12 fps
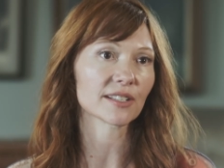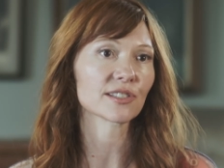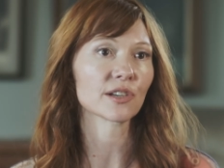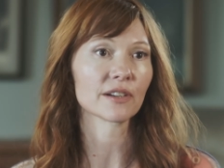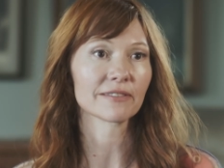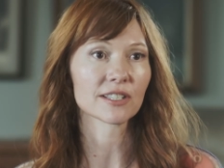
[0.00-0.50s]

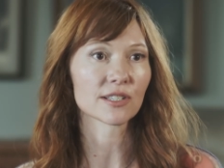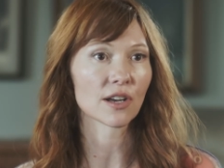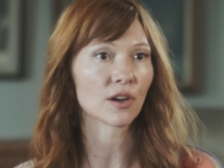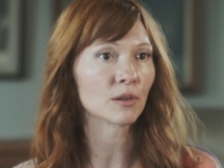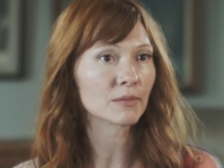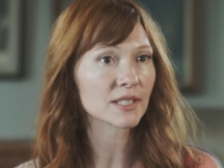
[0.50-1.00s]
So if it's a
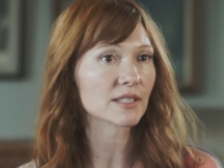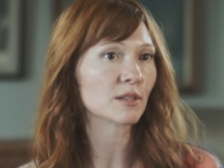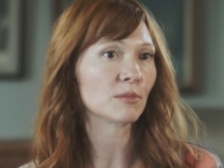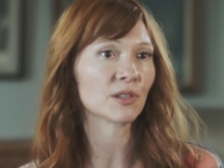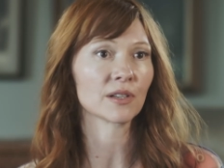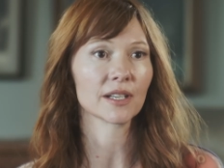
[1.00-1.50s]
homeless
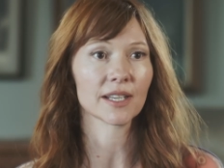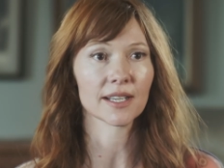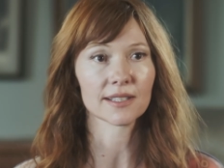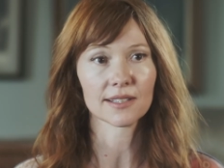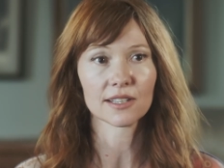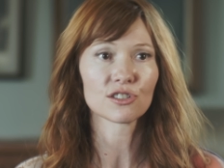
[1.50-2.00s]
community,
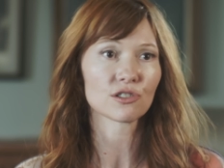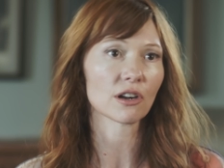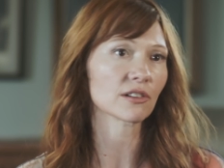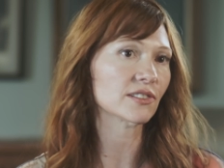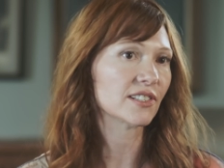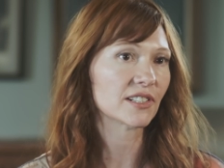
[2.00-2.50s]
it's the
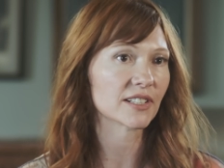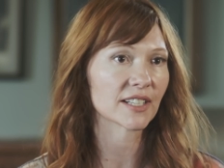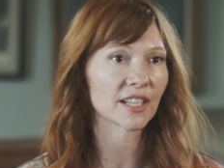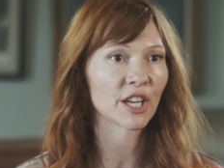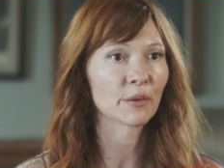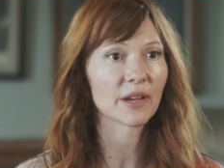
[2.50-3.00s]
struggles they're
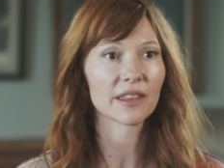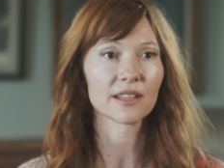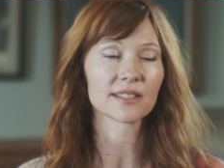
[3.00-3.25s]
dealing with,